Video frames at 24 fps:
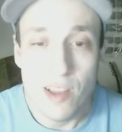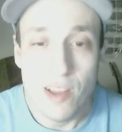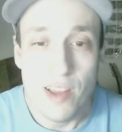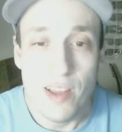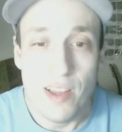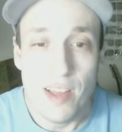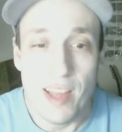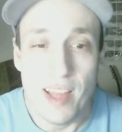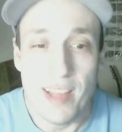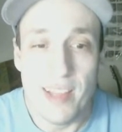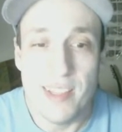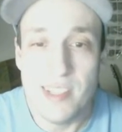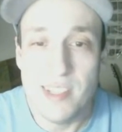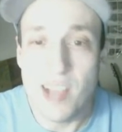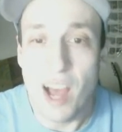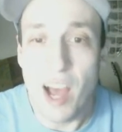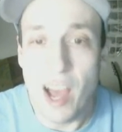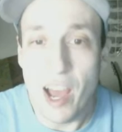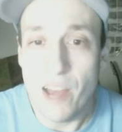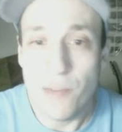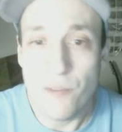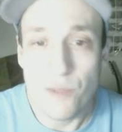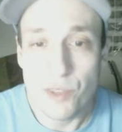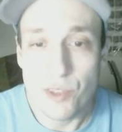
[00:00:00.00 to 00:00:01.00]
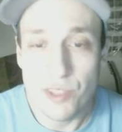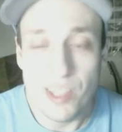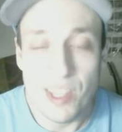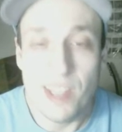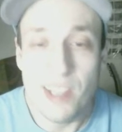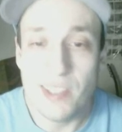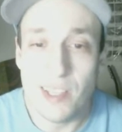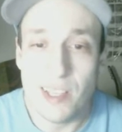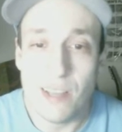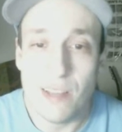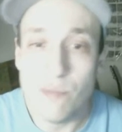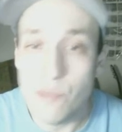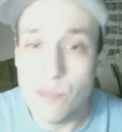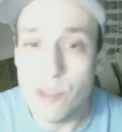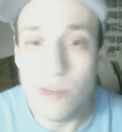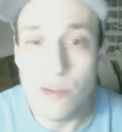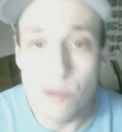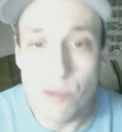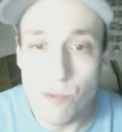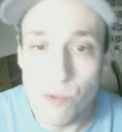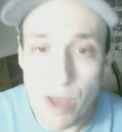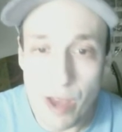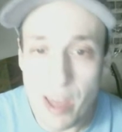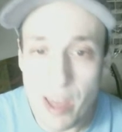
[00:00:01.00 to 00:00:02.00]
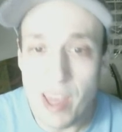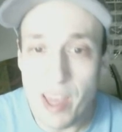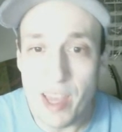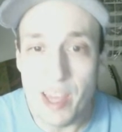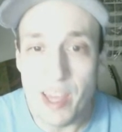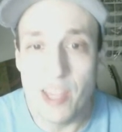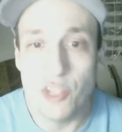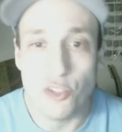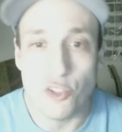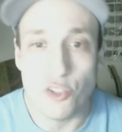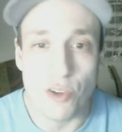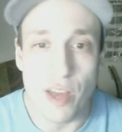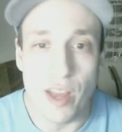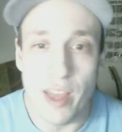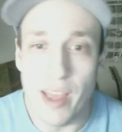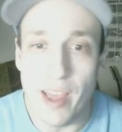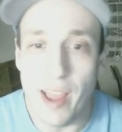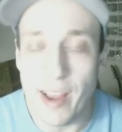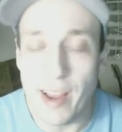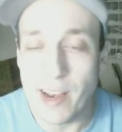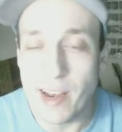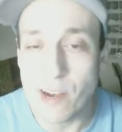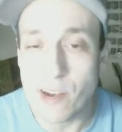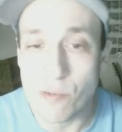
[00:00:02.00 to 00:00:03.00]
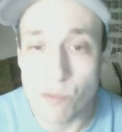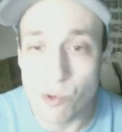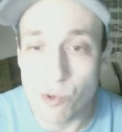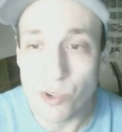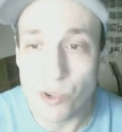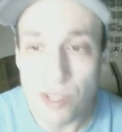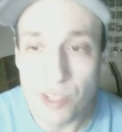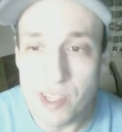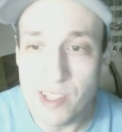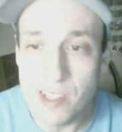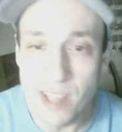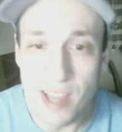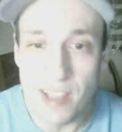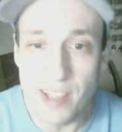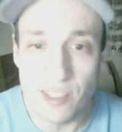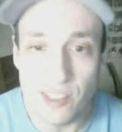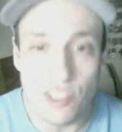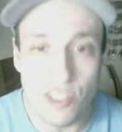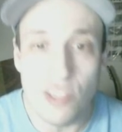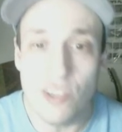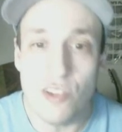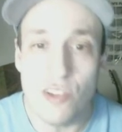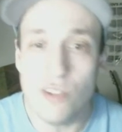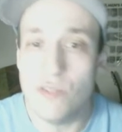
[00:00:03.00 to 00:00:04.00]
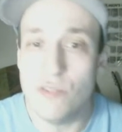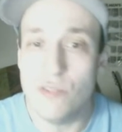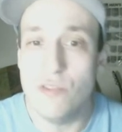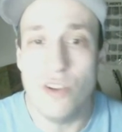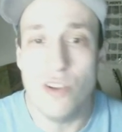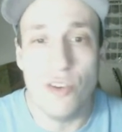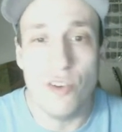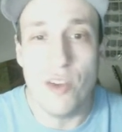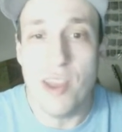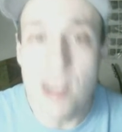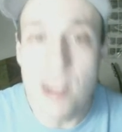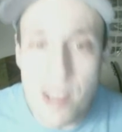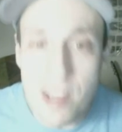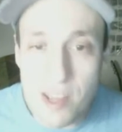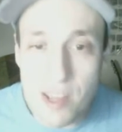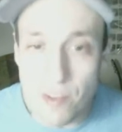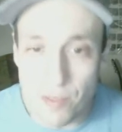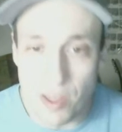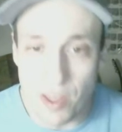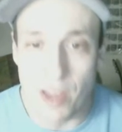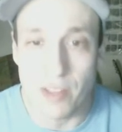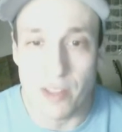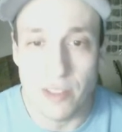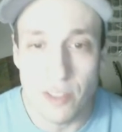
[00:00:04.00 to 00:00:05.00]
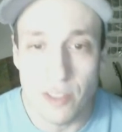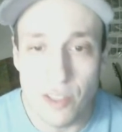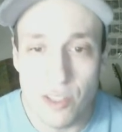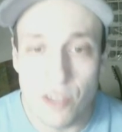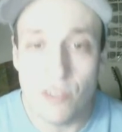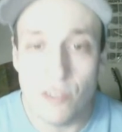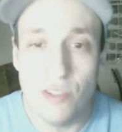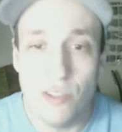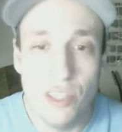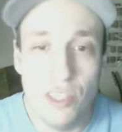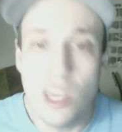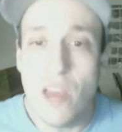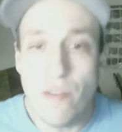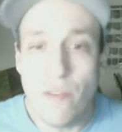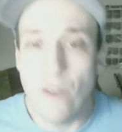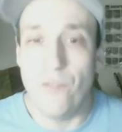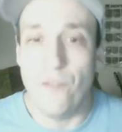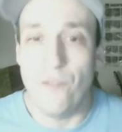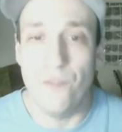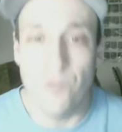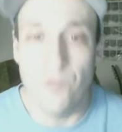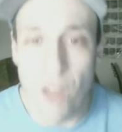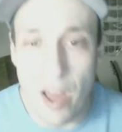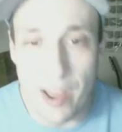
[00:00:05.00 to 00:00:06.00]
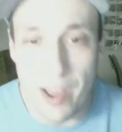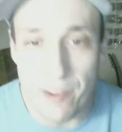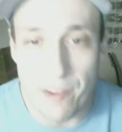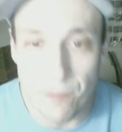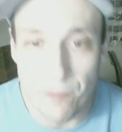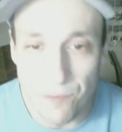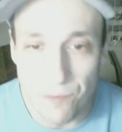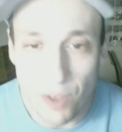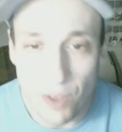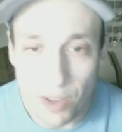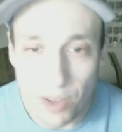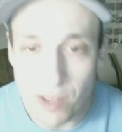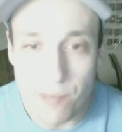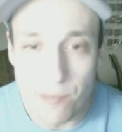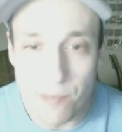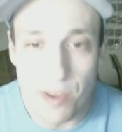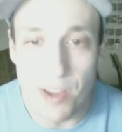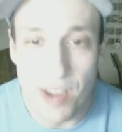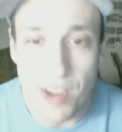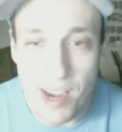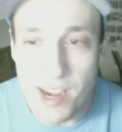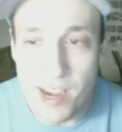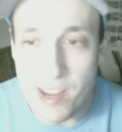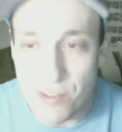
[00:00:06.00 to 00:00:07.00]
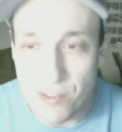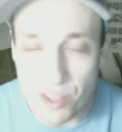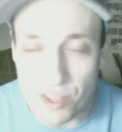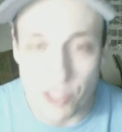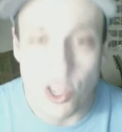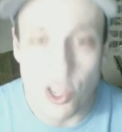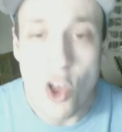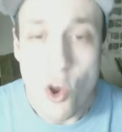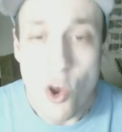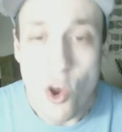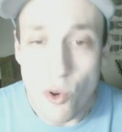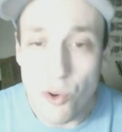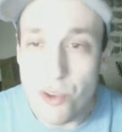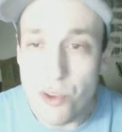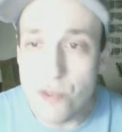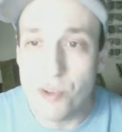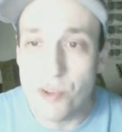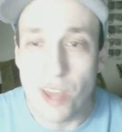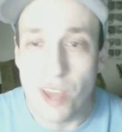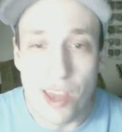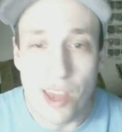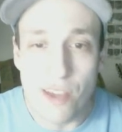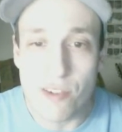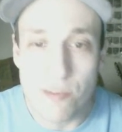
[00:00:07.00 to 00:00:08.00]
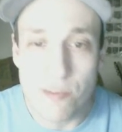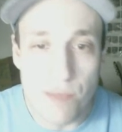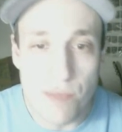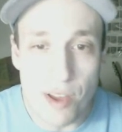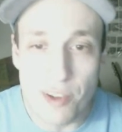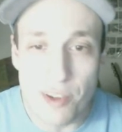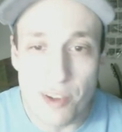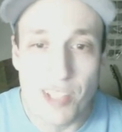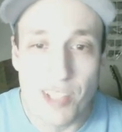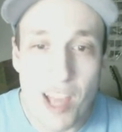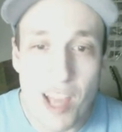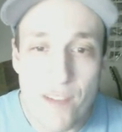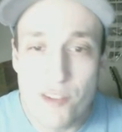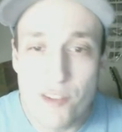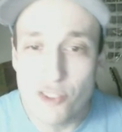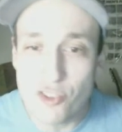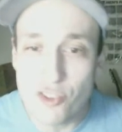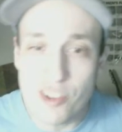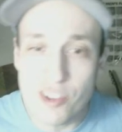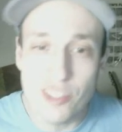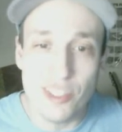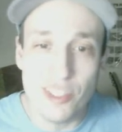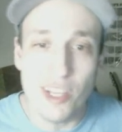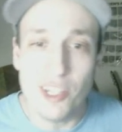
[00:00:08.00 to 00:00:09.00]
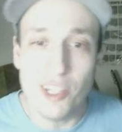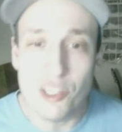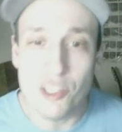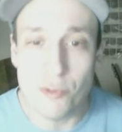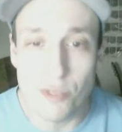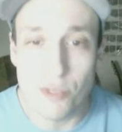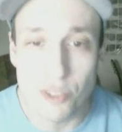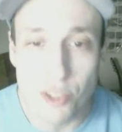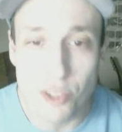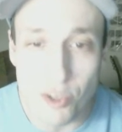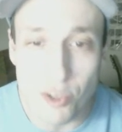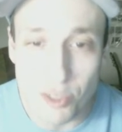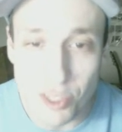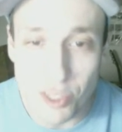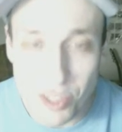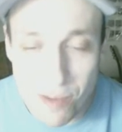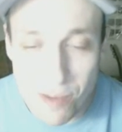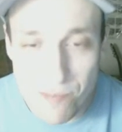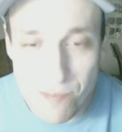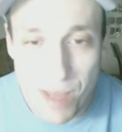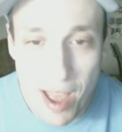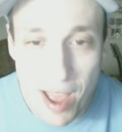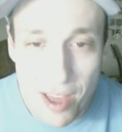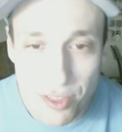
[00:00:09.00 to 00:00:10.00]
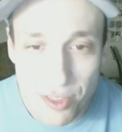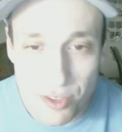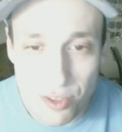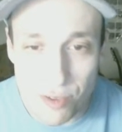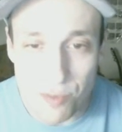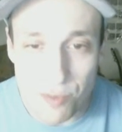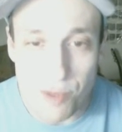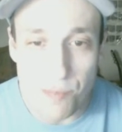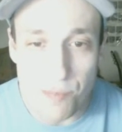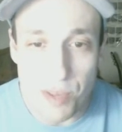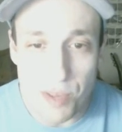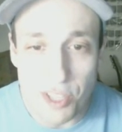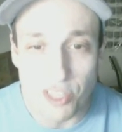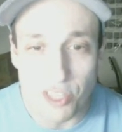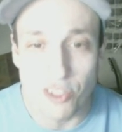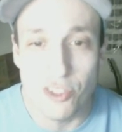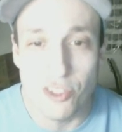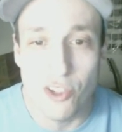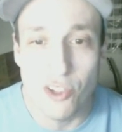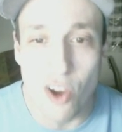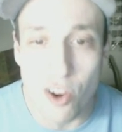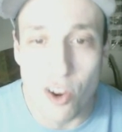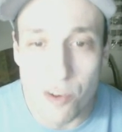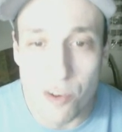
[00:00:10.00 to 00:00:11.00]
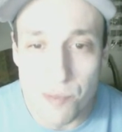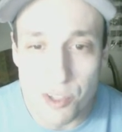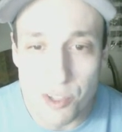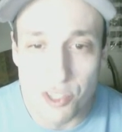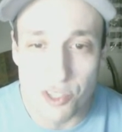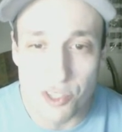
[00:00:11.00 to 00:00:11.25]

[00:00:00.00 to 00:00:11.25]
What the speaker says: and died for things like minimum wage or and how working days, you don't know any of that. You don't give a flying fuck about any of this. All you care about is having transsexuals go to some bathroom, you piece of garbage,